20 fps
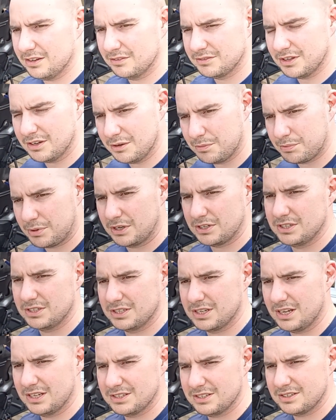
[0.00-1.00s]
I've done compression
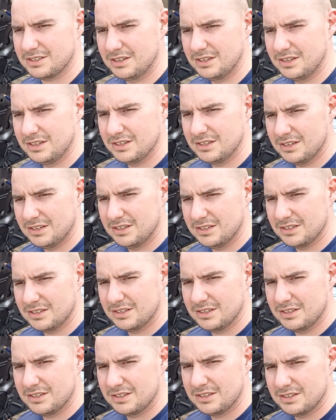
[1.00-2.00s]
tests.
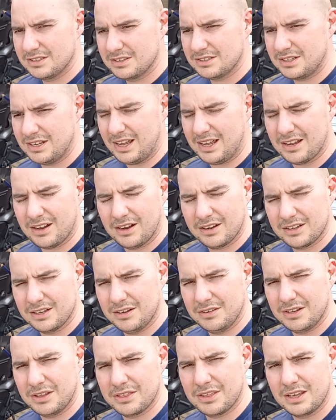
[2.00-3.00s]
So yeah, I can
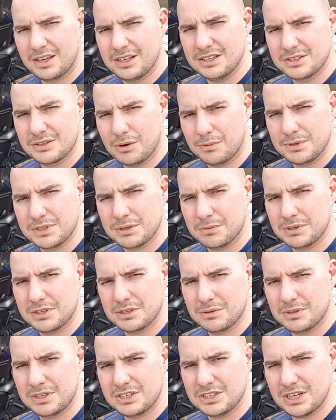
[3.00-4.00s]
only think it's got to be something to
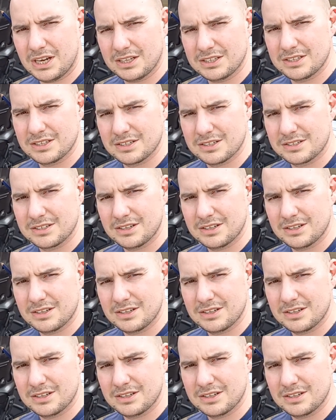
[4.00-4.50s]
do with injectors.